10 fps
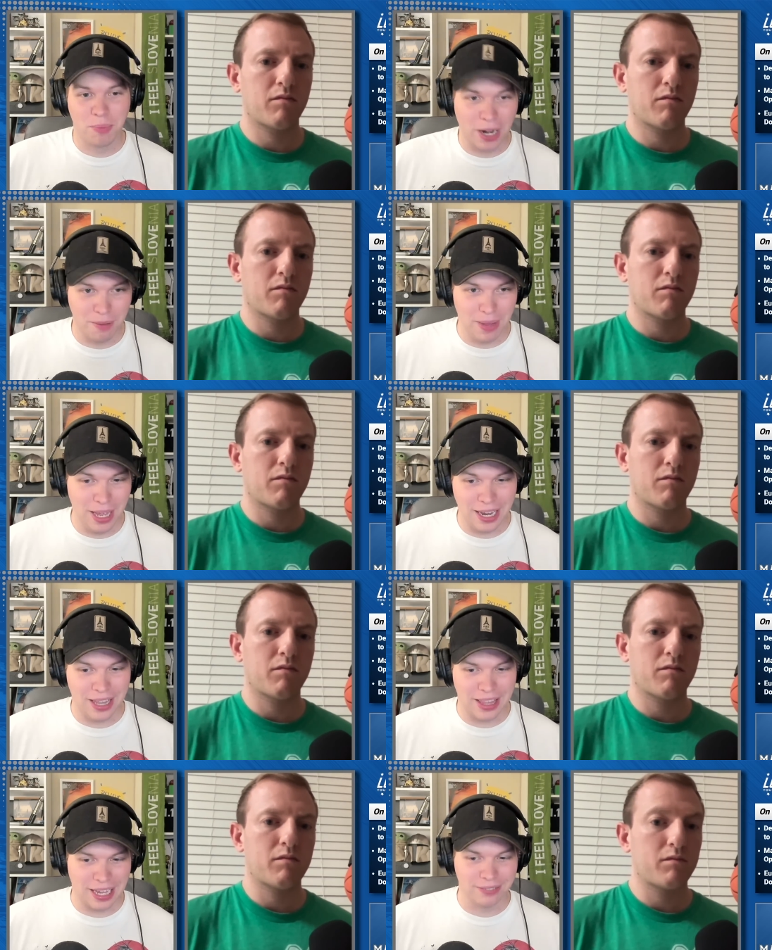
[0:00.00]
Speaker 1: bring him
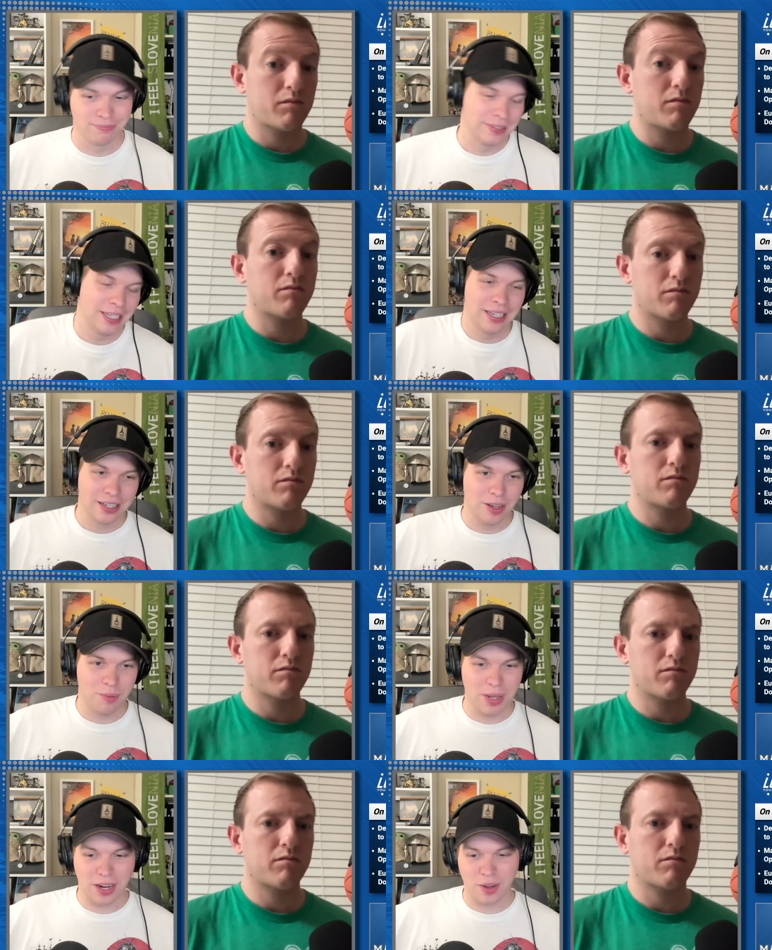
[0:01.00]
in, then
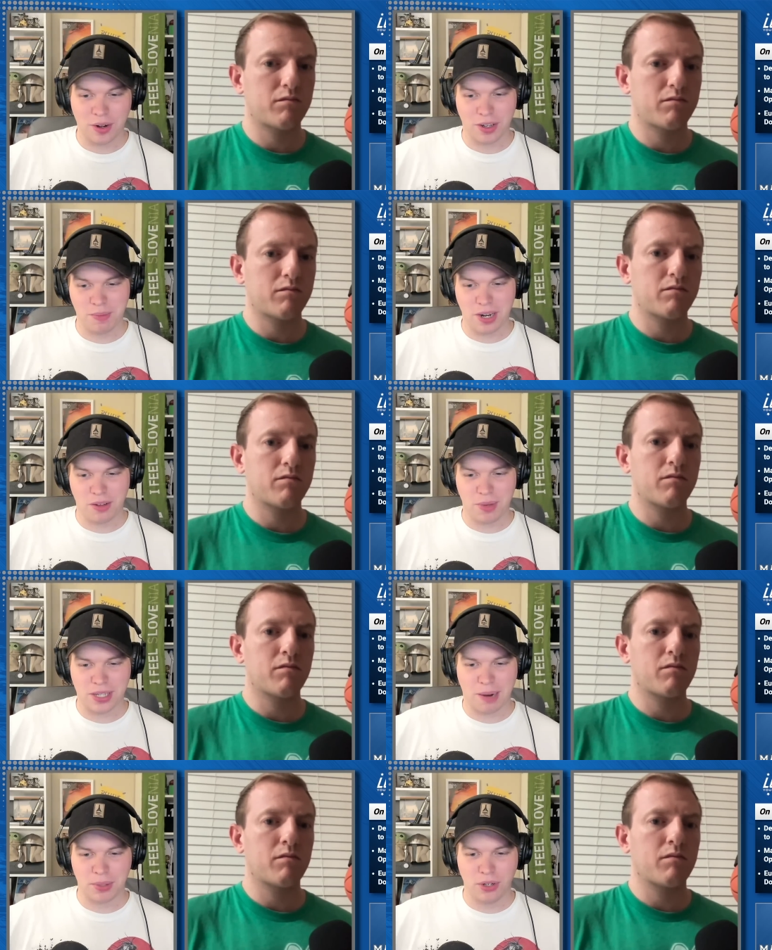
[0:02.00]
could be another could be another
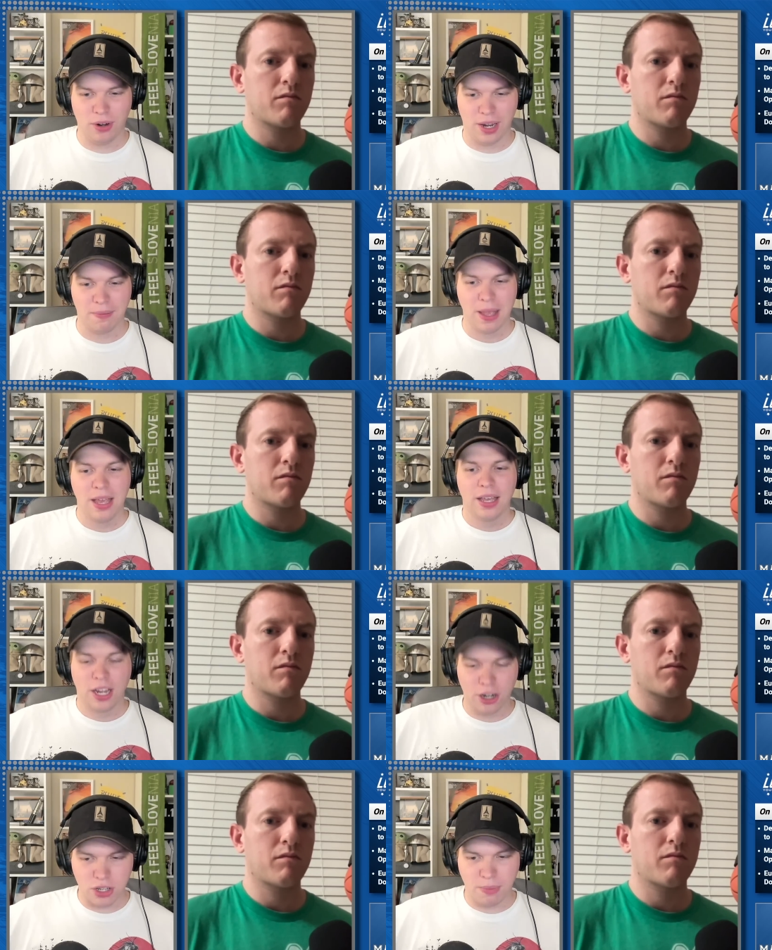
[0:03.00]
missed opportunity.
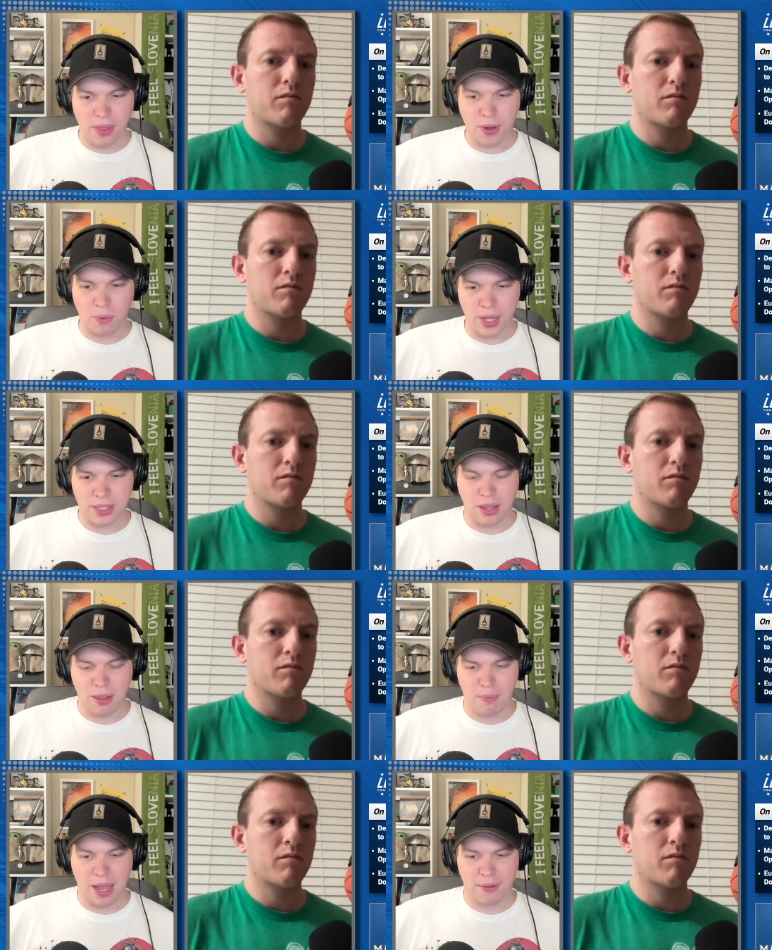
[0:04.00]
Here's some other ones that
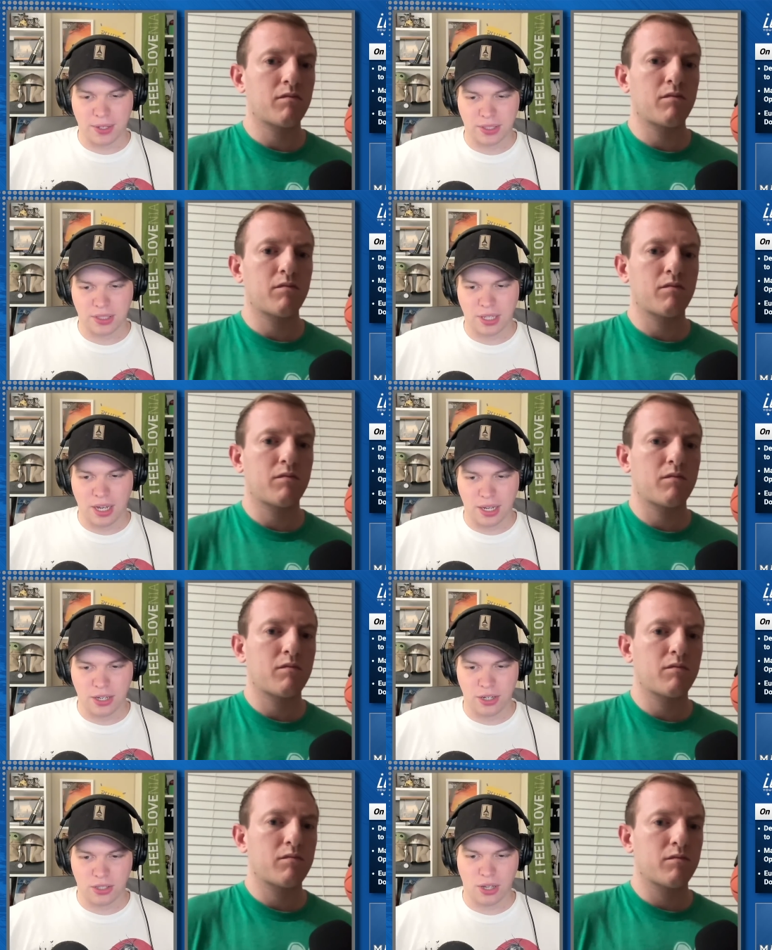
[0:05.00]
the Mavericks uh,
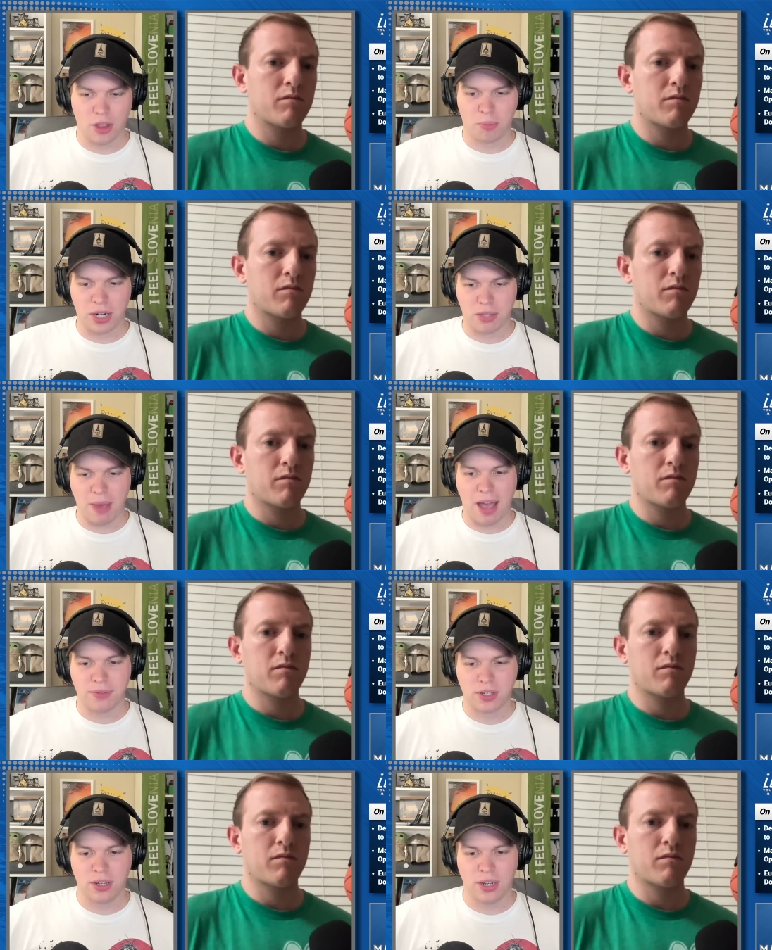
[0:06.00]
could other players the
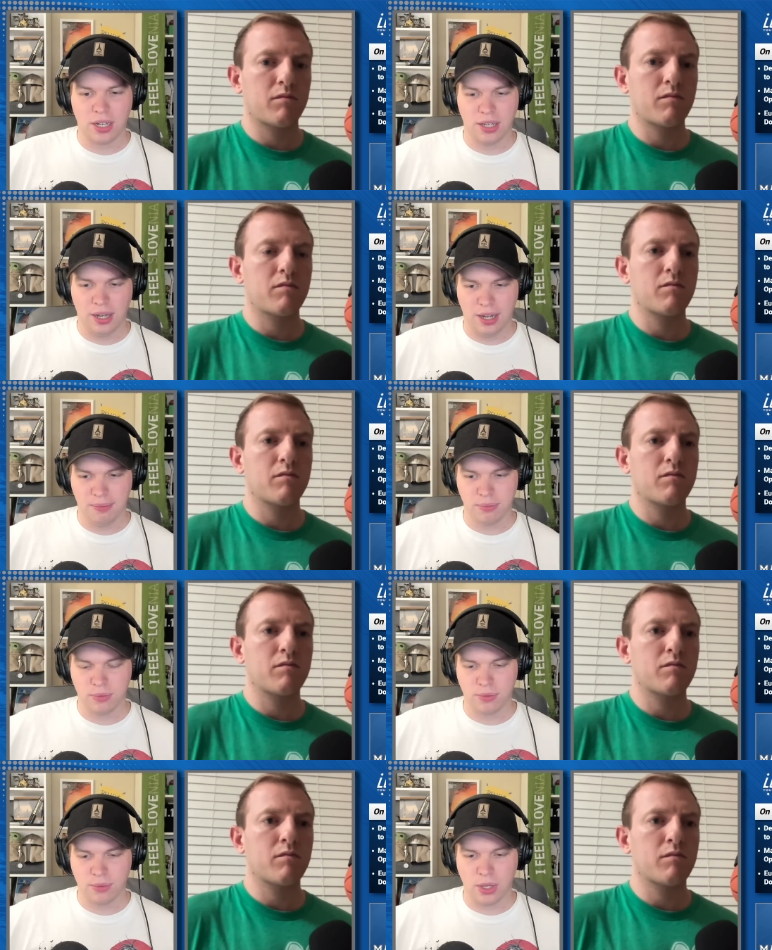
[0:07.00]
Mavs could uh,
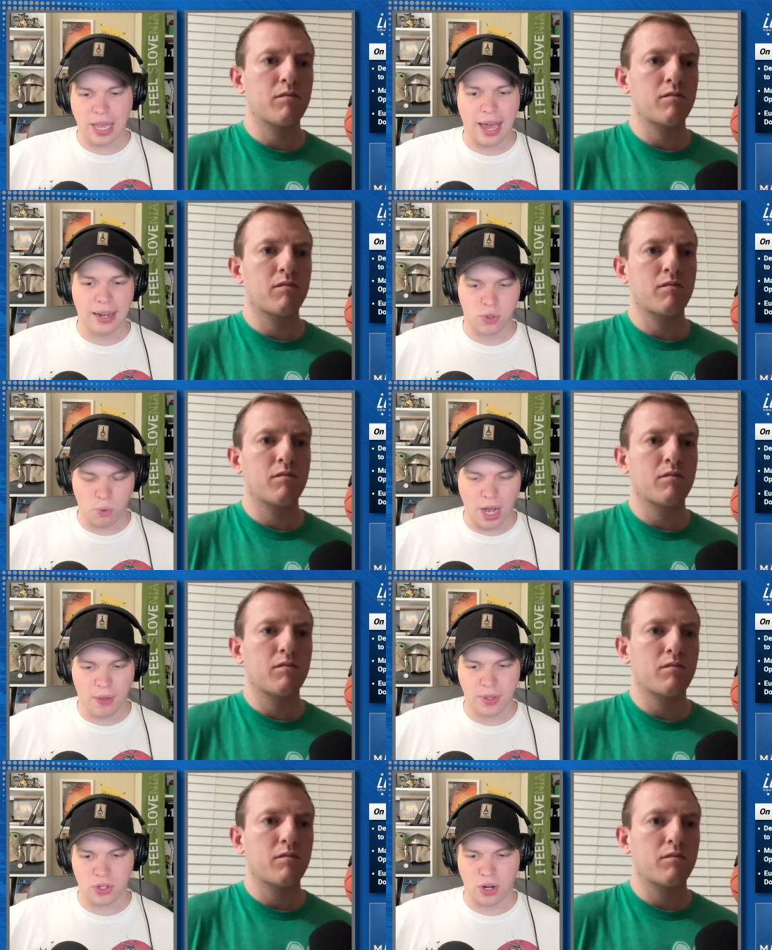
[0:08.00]
look at as
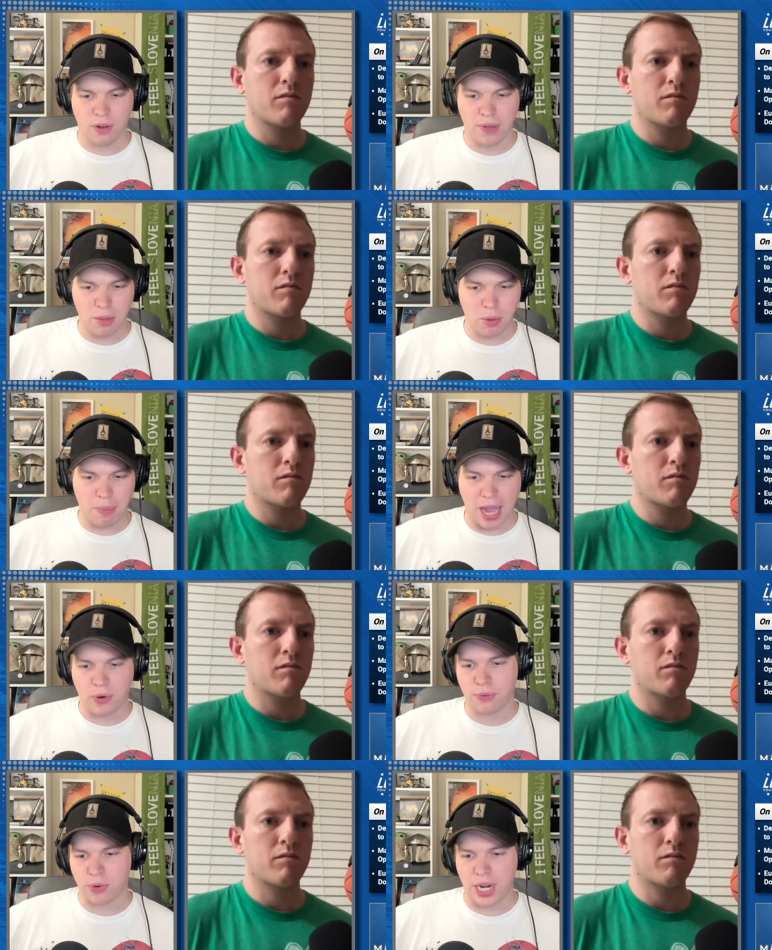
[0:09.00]
well. These are available
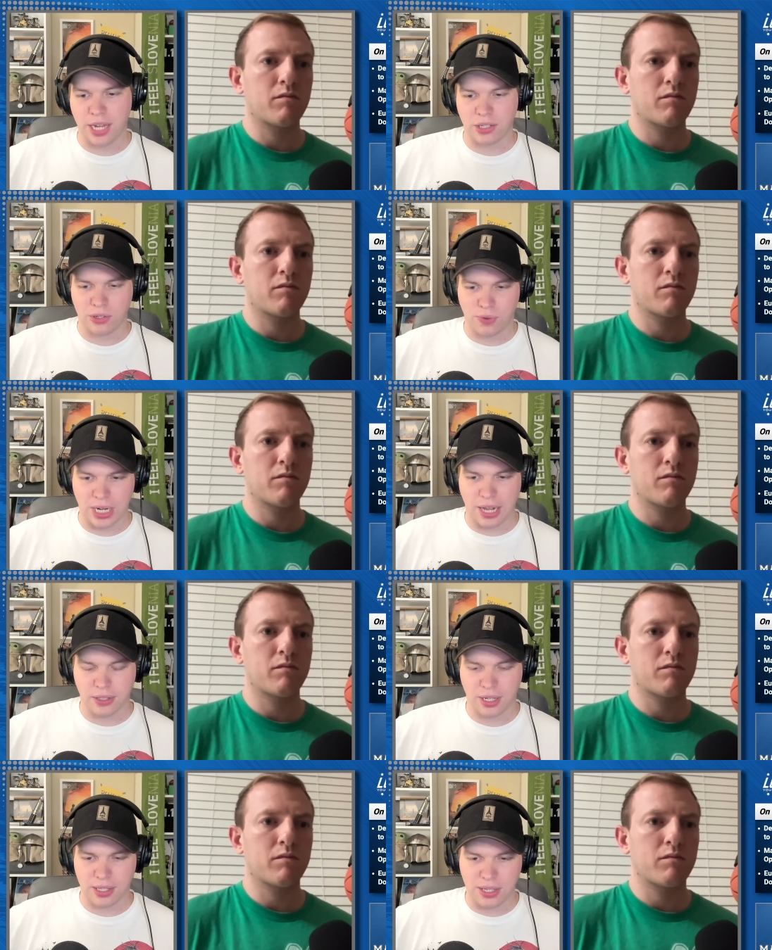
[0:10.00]
backcourt free agents for
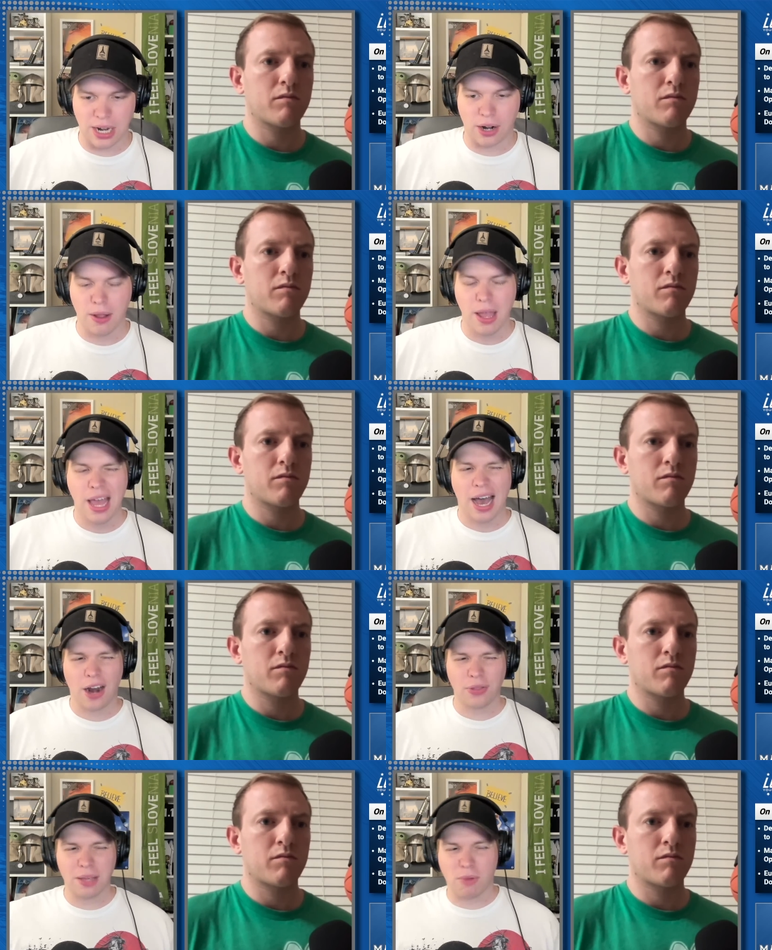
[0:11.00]
Dallas to consider. I
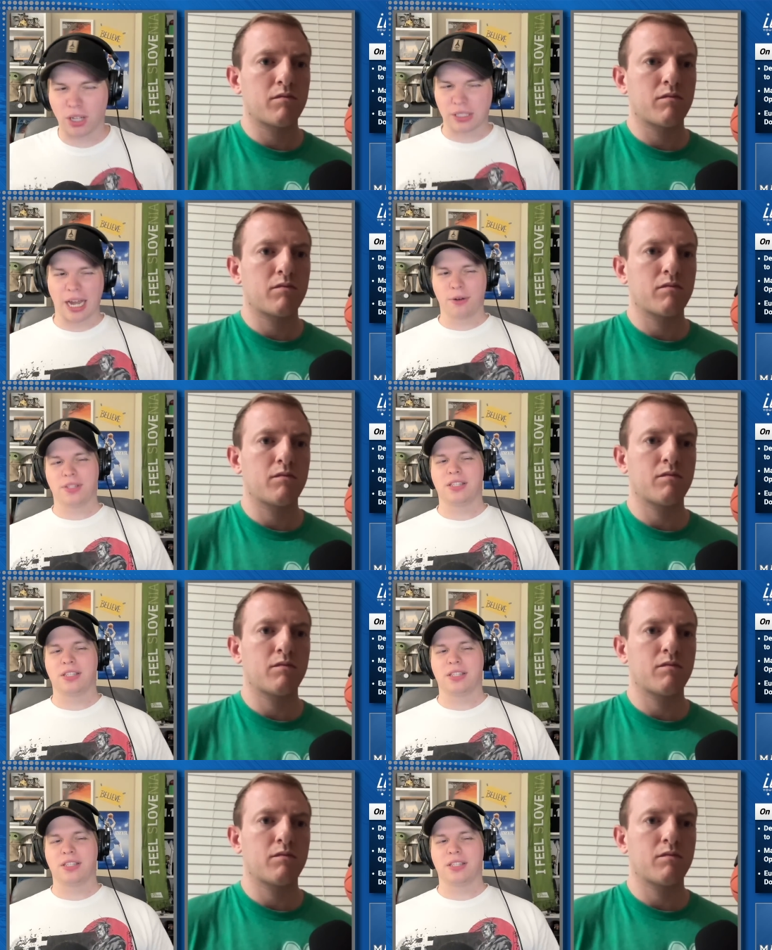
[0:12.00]
don't think Mark Stein was